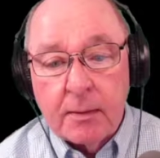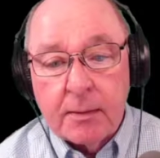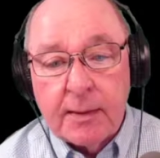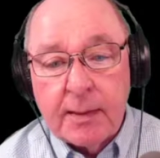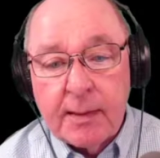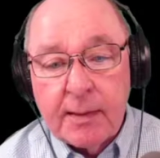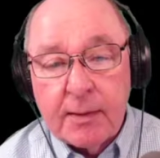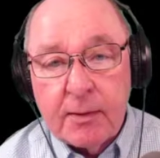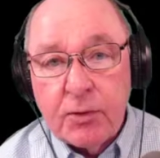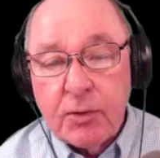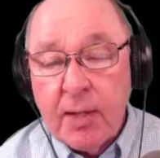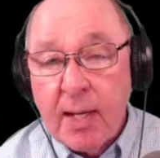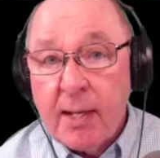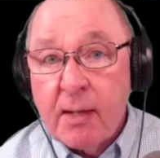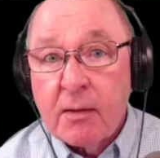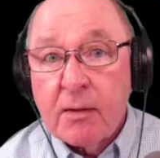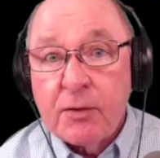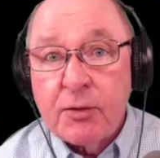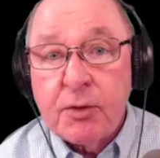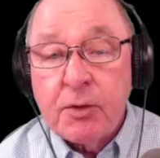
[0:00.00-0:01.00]
The
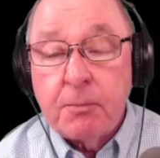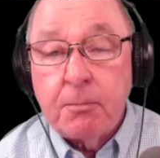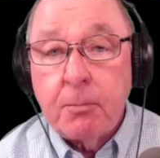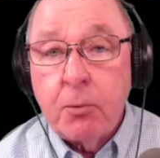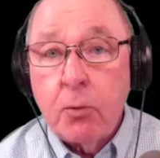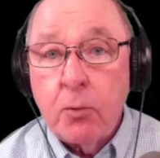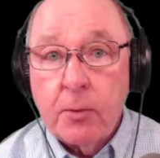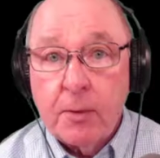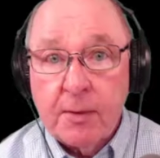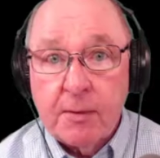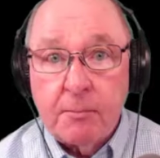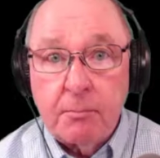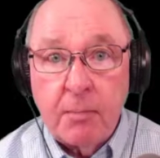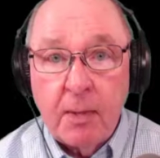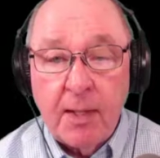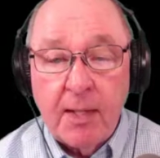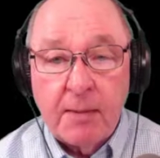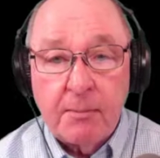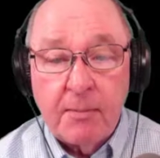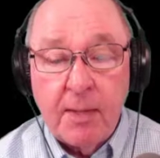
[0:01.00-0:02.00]
channel is supported
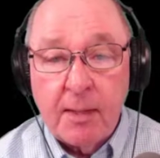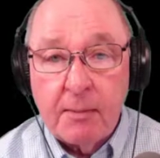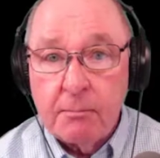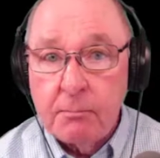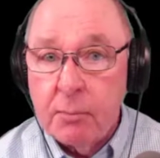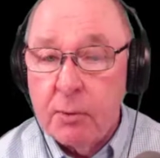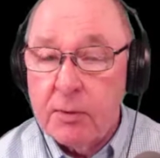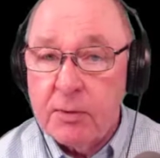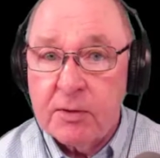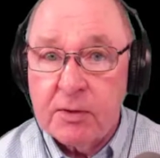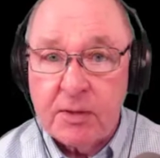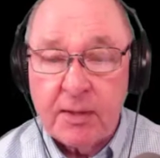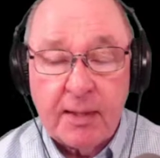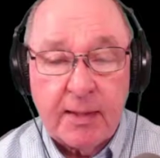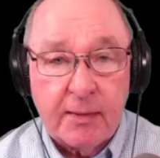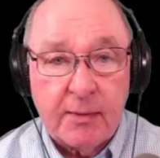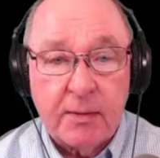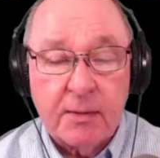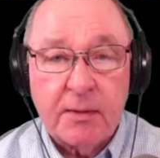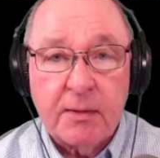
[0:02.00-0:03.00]
by my book
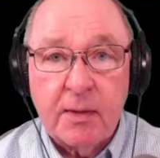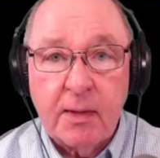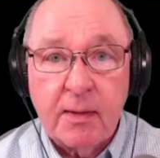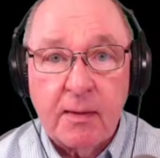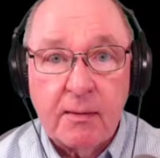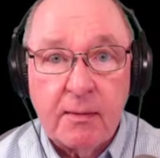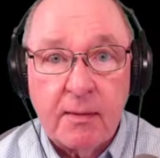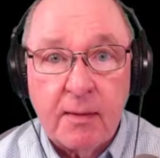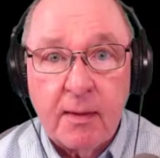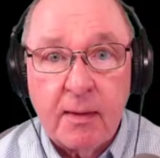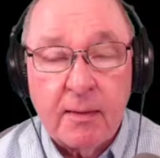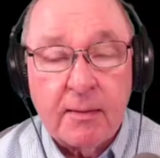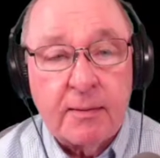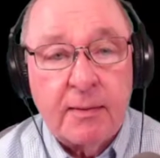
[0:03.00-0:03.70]
sales, and